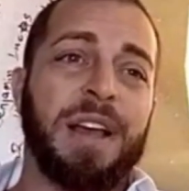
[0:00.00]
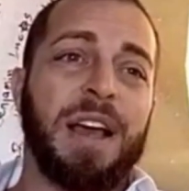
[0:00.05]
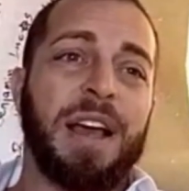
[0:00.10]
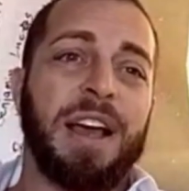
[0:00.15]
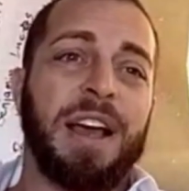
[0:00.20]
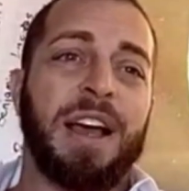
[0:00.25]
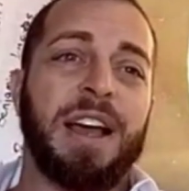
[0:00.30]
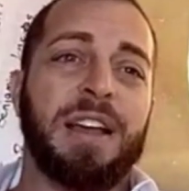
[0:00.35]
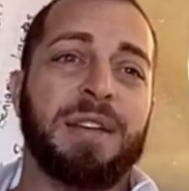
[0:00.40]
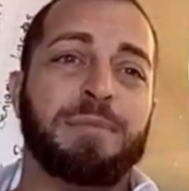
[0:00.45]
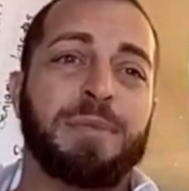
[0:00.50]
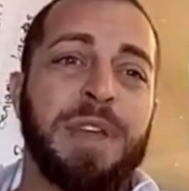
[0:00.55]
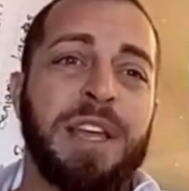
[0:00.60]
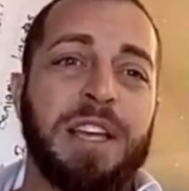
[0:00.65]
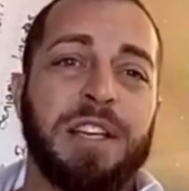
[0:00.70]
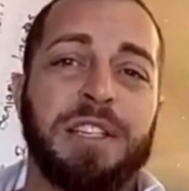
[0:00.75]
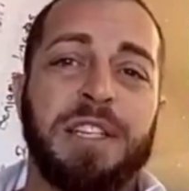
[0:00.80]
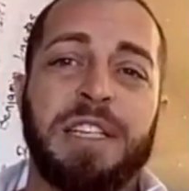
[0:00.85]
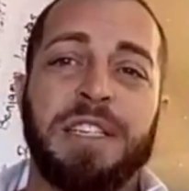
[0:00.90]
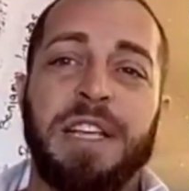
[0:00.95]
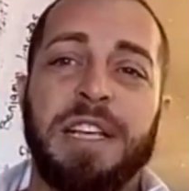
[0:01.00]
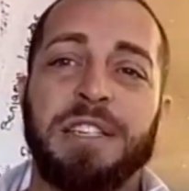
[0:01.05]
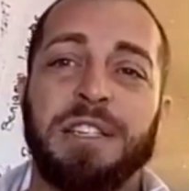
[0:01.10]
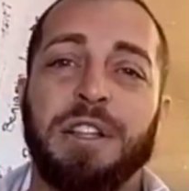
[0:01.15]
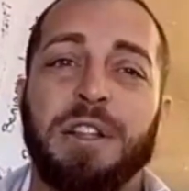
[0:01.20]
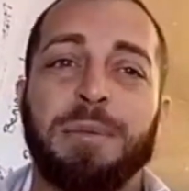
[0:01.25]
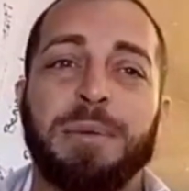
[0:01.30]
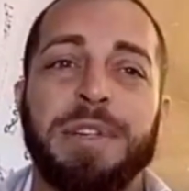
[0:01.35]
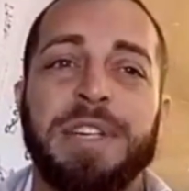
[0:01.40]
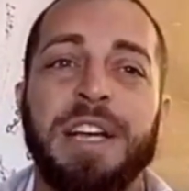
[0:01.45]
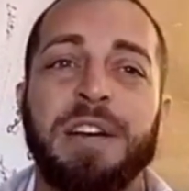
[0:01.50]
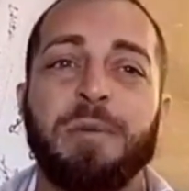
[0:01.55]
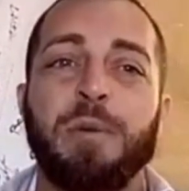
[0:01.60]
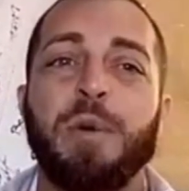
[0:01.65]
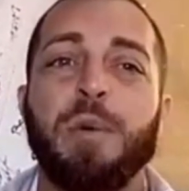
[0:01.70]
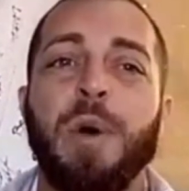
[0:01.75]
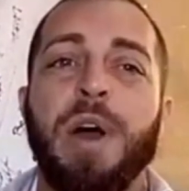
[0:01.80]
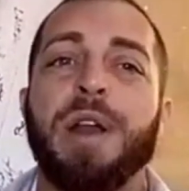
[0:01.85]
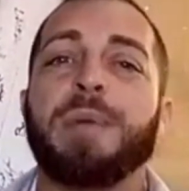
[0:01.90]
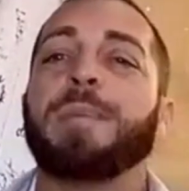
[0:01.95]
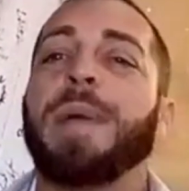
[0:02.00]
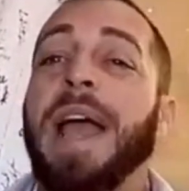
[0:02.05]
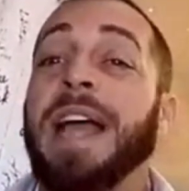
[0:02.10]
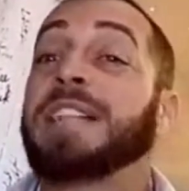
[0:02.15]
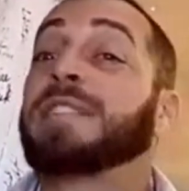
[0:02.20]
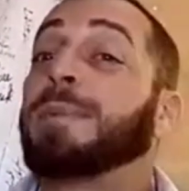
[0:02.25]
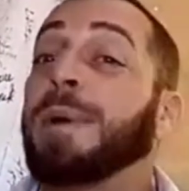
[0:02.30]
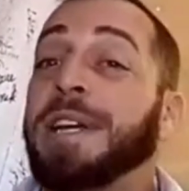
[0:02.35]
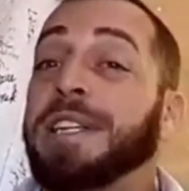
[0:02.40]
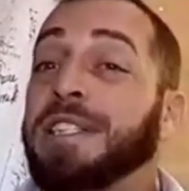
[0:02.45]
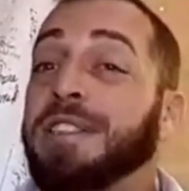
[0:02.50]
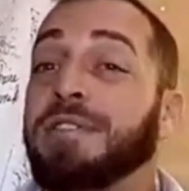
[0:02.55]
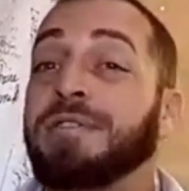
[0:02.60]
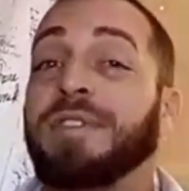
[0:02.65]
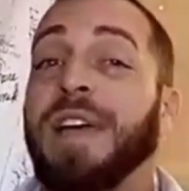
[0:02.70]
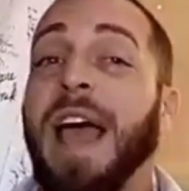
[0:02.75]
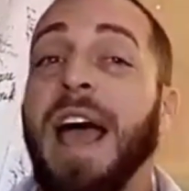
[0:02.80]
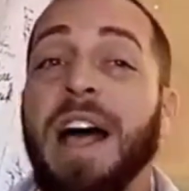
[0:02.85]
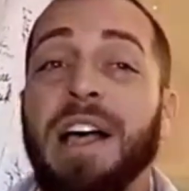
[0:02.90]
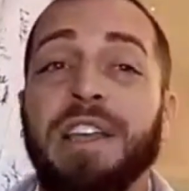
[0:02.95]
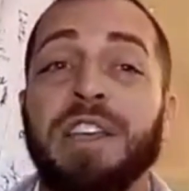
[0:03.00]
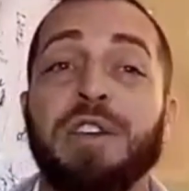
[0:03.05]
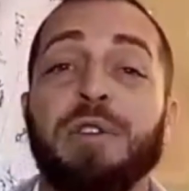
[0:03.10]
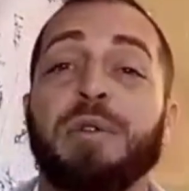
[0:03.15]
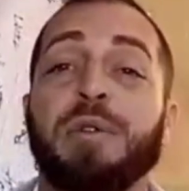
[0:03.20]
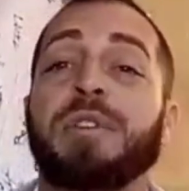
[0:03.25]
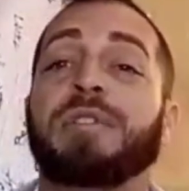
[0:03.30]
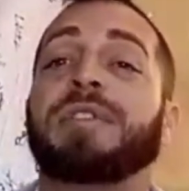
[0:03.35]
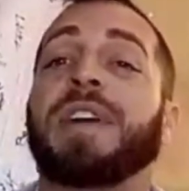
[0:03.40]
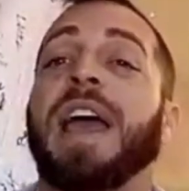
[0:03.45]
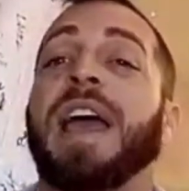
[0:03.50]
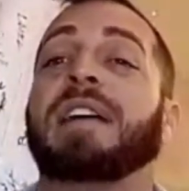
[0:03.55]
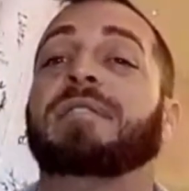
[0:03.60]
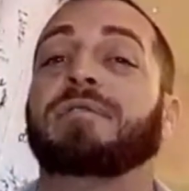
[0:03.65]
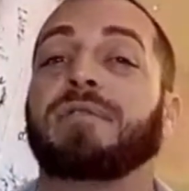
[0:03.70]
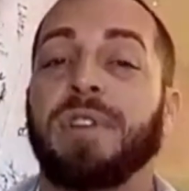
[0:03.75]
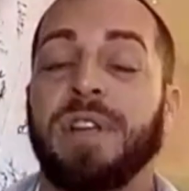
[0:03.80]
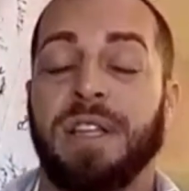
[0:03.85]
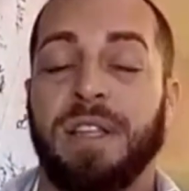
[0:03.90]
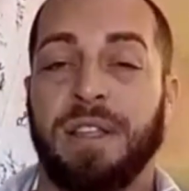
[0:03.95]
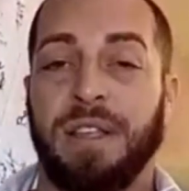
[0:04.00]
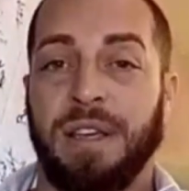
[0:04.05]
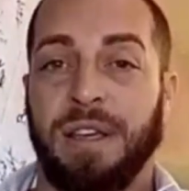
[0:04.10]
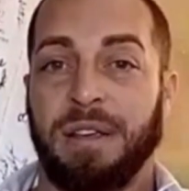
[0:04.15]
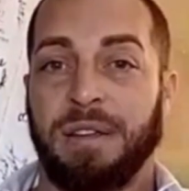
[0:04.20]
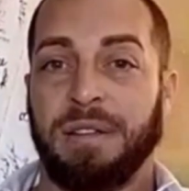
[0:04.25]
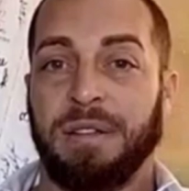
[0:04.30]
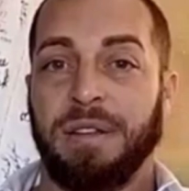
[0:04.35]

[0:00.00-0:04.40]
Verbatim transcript: Because as a libertarian, we want to maximize the value of everything.